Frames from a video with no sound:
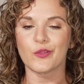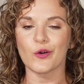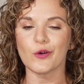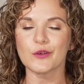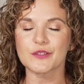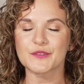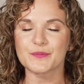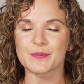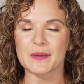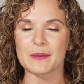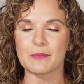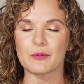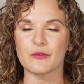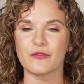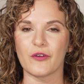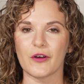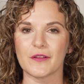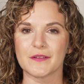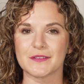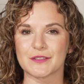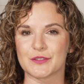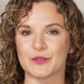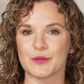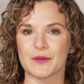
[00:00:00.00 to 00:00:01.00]
Those people
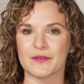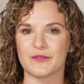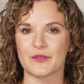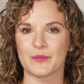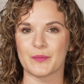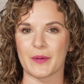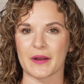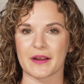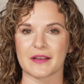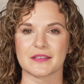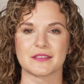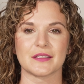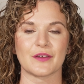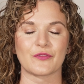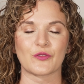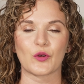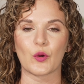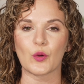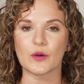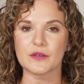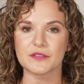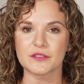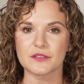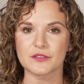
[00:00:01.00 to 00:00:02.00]
fall into two different buckets. Of
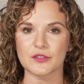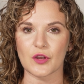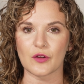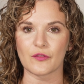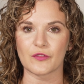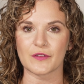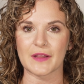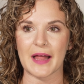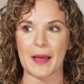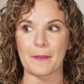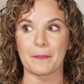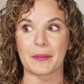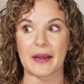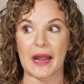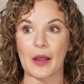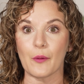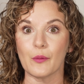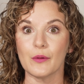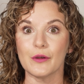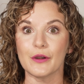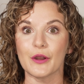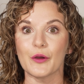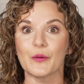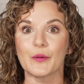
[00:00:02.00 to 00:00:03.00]
course, there's overlap, but I
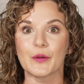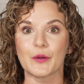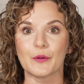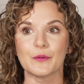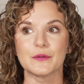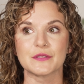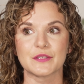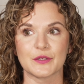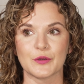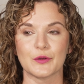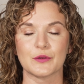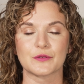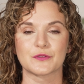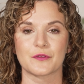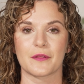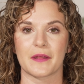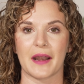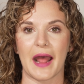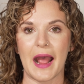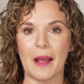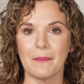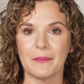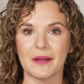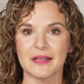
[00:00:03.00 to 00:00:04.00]
want to know who is who so
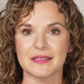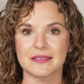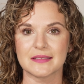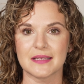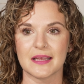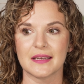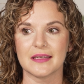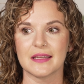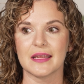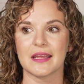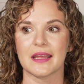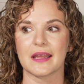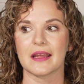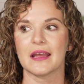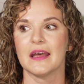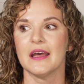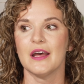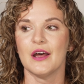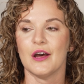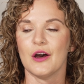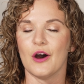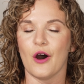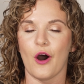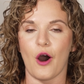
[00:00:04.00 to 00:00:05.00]
that I'm not sending
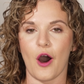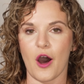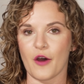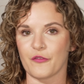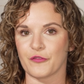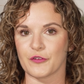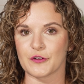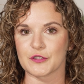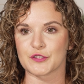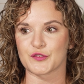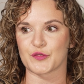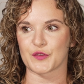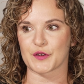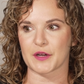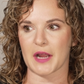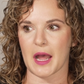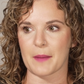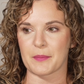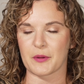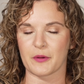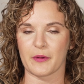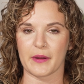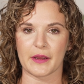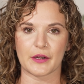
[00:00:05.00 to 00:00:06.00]
offers for
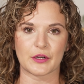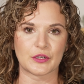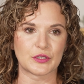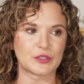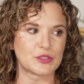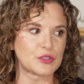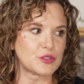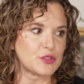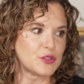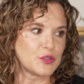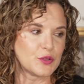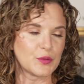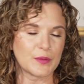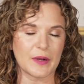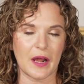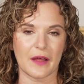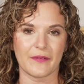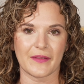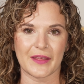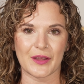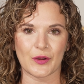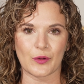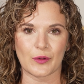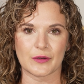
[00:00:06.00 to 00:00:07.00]
copywriters to an
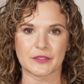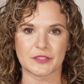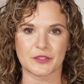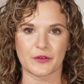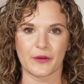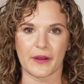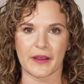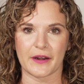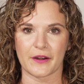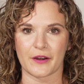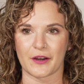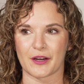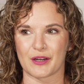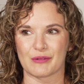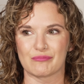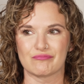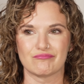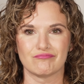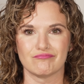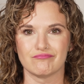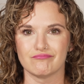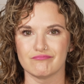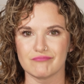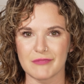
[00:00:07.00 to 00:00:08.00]
online course creator.
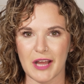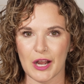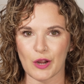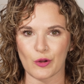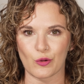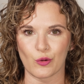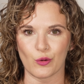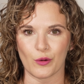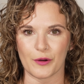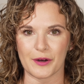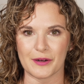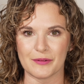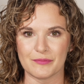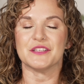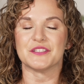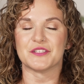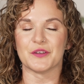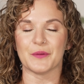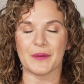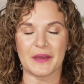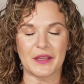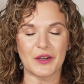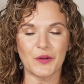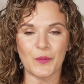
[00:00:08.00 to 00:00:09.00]
Not cool.
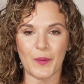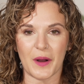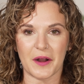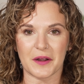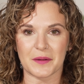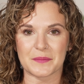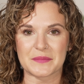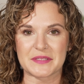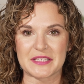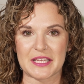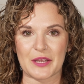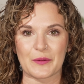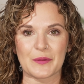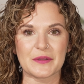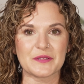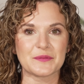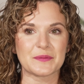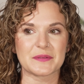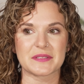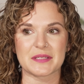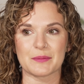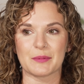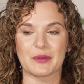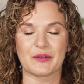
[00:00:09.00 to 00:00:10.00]
So in a welcome
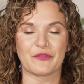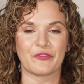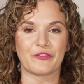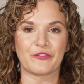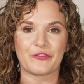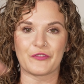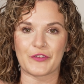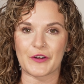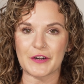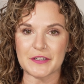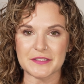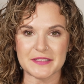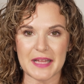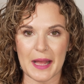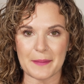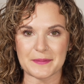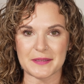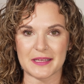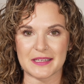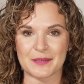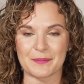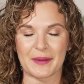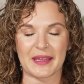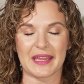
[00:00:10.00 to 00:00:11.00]
sequence, when someone first
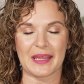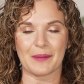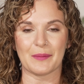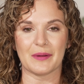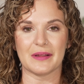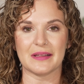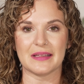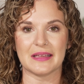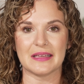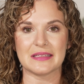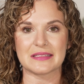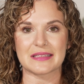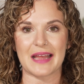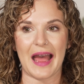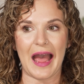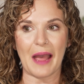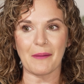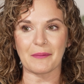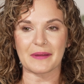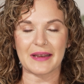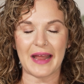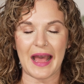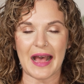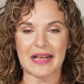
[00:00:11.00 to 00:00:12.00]
hops onto my email list,
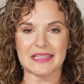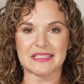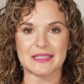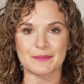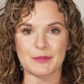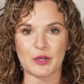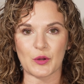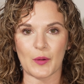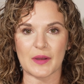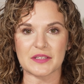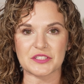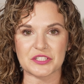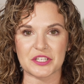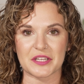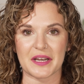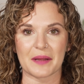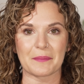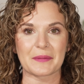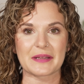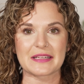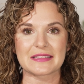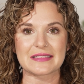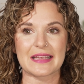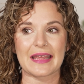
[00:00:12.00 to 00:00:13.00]
I'm going to ask them a question.
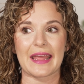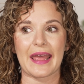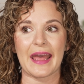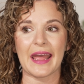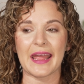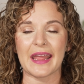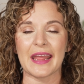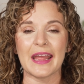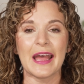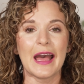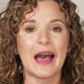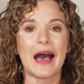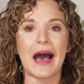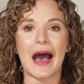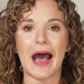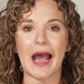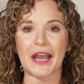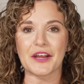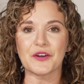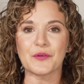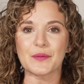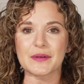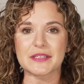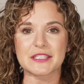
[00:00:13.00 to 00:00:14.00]
I'm going to say, hey,
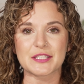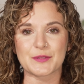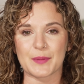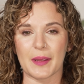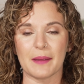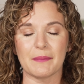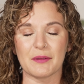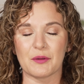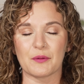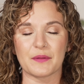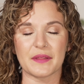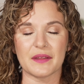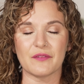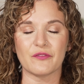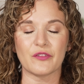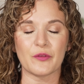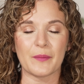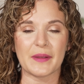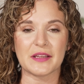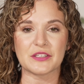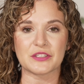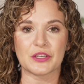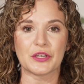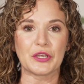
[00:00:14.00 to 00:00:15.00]
I don't want to spam you with
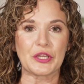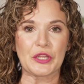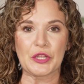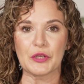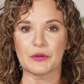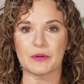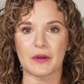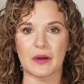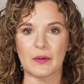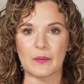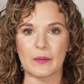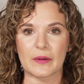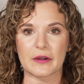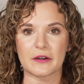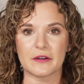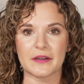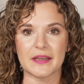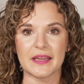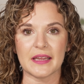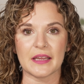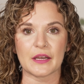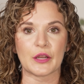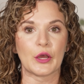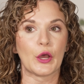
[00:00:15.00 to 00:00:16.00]
information you don't want or
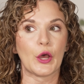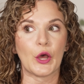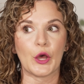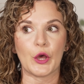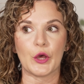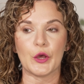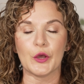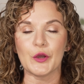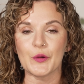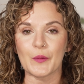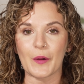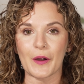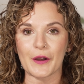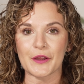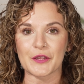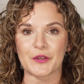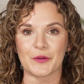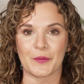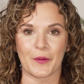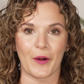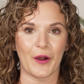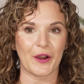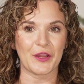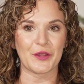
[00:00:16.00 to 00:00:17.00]
need. Who are
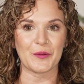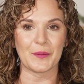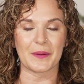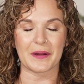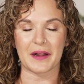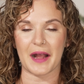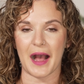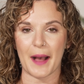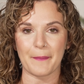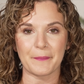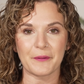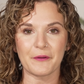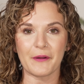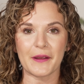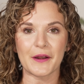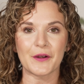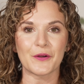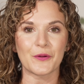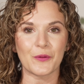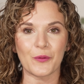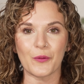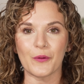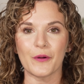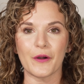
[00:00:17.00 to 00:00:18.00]
you? Are you a
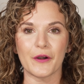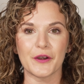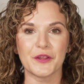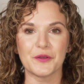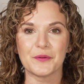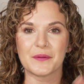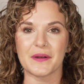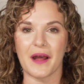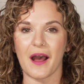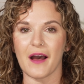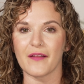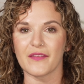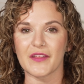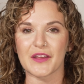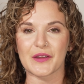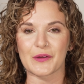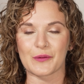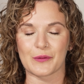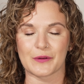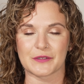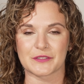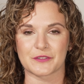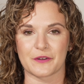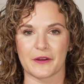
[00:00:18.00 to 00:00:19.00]
copywriter or are you an online
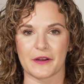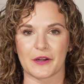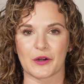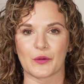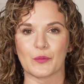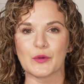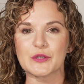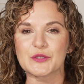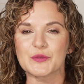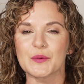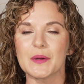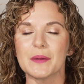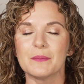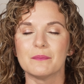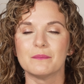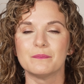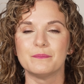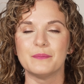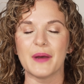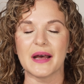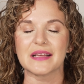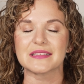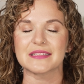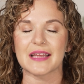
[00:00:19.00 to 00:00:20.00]
course creator? Which one
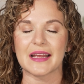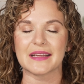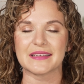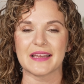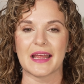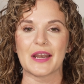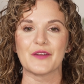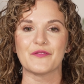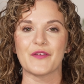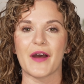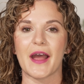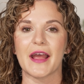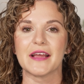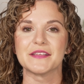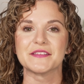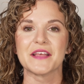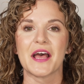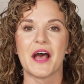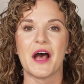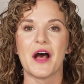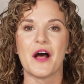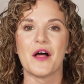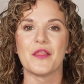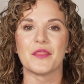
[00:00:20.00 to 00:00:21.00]
best identifies
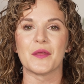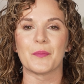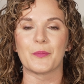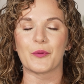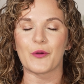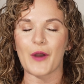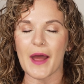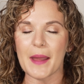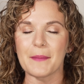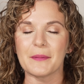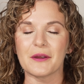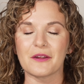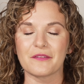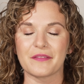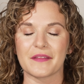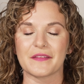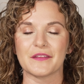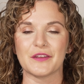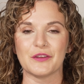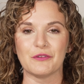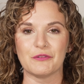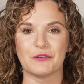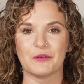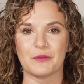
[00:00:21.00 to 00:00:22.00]
the primary
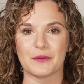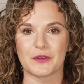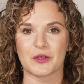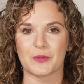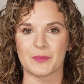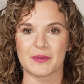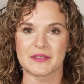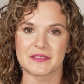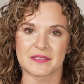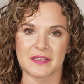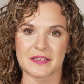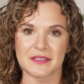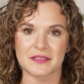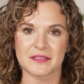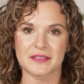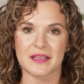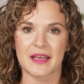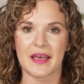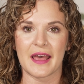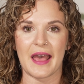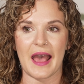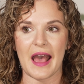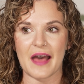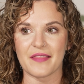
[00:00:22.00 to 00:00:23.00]
thing that you do in your business?
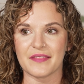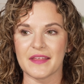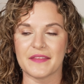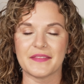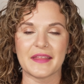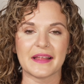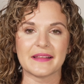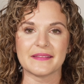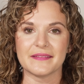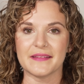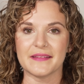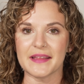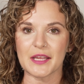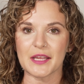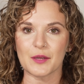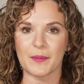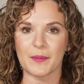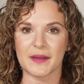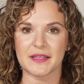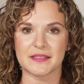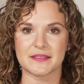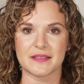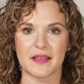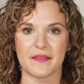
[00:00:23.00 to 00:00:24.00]
And then that link
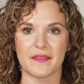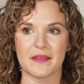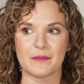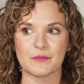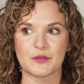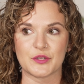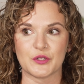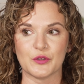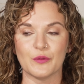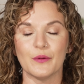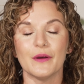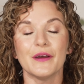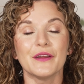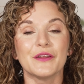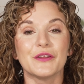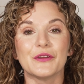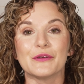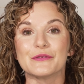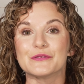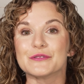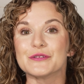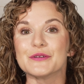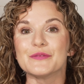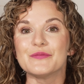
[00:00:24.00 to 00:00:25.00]
might send them to a
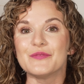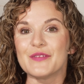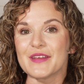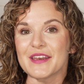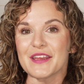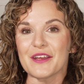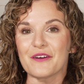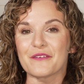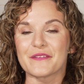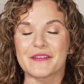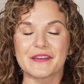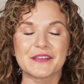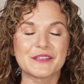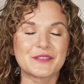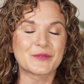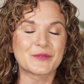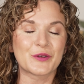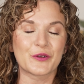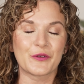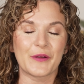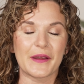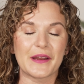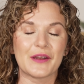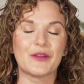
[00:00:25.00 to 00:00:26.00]
YouTube video that
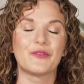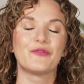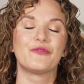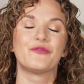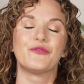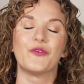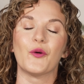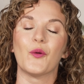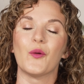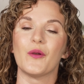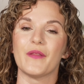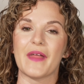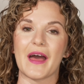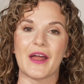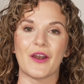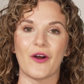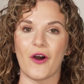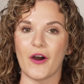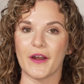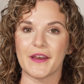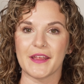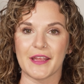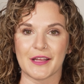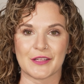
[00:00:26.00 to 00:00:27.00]
created for that
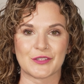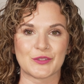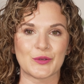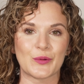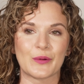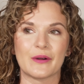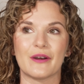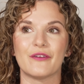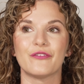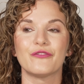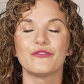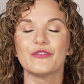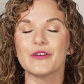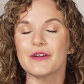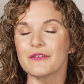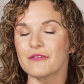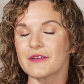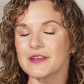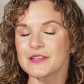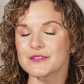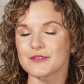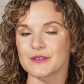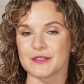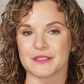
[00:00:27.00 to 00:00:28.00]
audience or a free
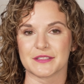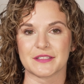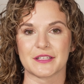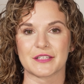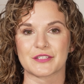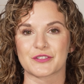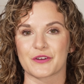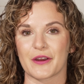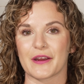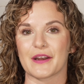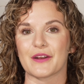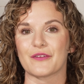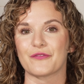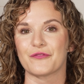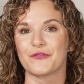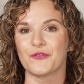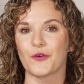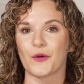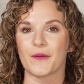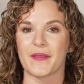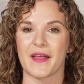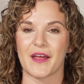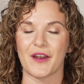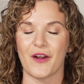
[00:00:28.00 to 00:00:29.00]
resource that is created
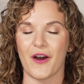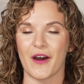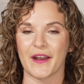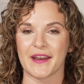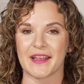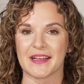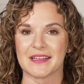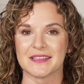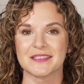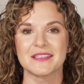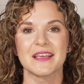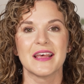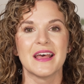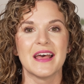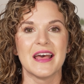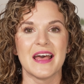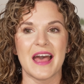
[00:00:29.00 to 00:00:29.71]
for that audience.